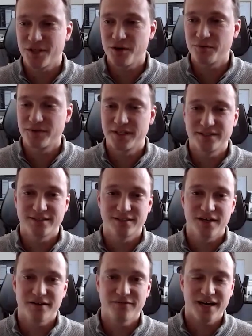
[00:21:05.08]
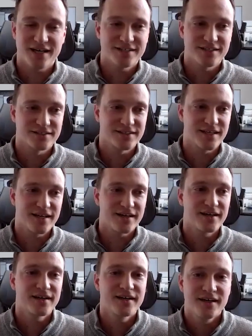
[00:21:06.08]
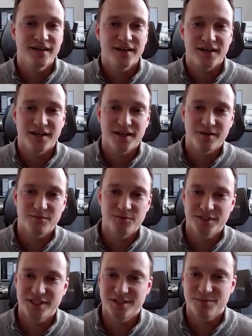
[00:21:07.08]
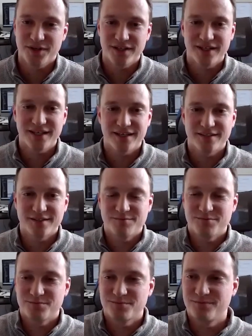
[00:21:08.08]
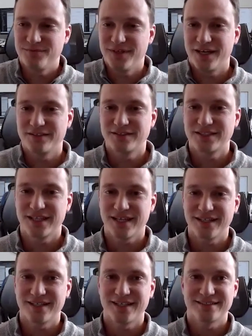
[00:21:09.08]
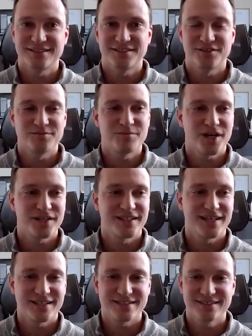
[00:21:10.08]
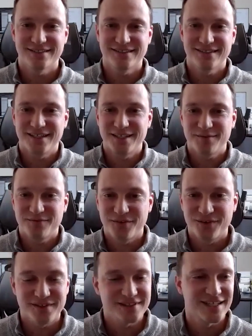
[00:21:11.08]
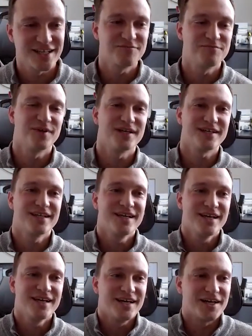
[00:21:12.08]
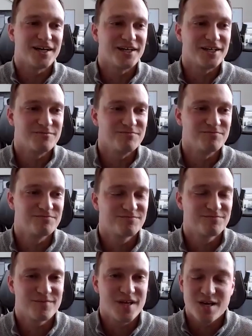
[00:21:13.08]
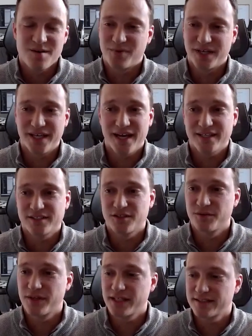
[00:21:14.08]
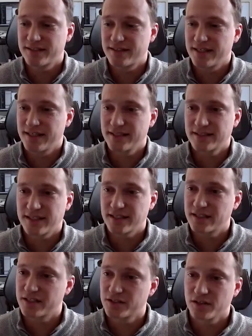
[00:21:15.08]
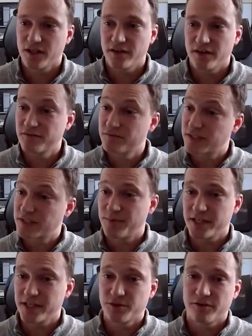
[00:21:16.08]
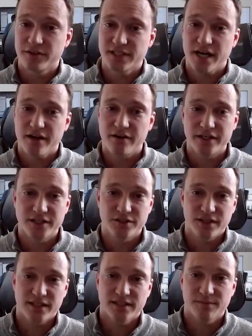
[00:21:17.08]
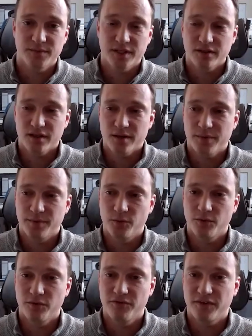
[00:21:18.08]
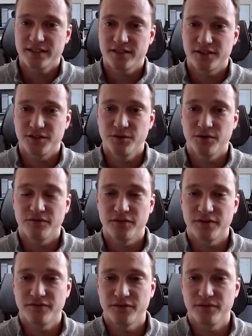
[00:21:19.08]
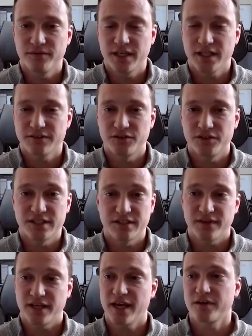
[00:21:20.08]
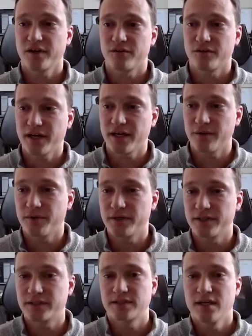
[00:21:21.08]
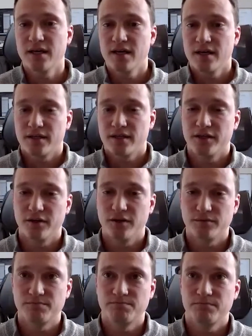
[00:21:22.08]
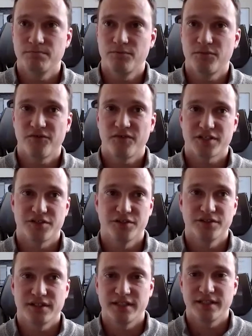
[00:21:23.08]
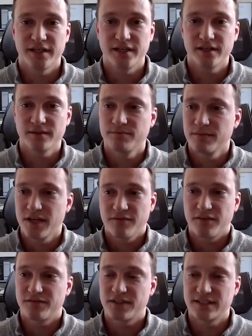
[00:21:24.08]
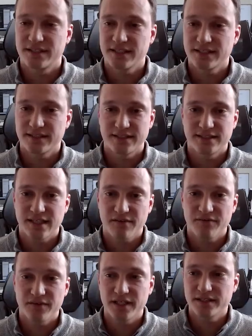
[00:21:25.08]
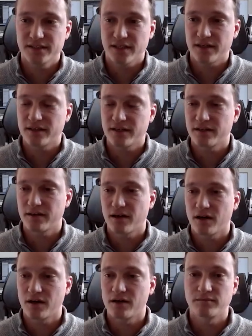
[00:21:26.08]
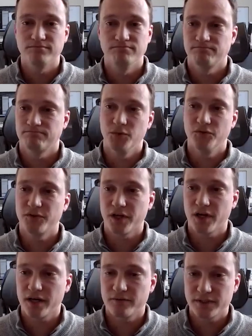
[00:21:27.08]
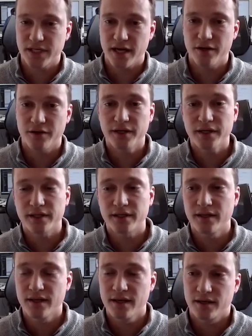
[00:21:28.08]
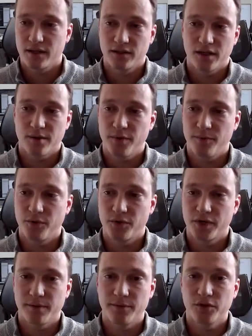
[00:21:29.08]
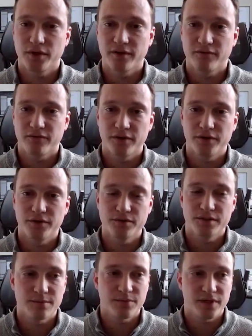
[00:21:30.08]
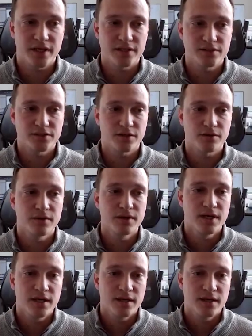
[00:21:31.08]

So there's a lot of factors there, um, which has probably had has uh, has its own podcast lined up for itself. yeah. But um, but yeah, so that's the thing. It's like there's a lot of CPAs who are retiring, so that's something a lot of people will face too over the few, next few years if they haven't already, where it's you know professionals in their 50s 60s 70s are are moving on retiring and a lot of people are going to be looking for new cpas so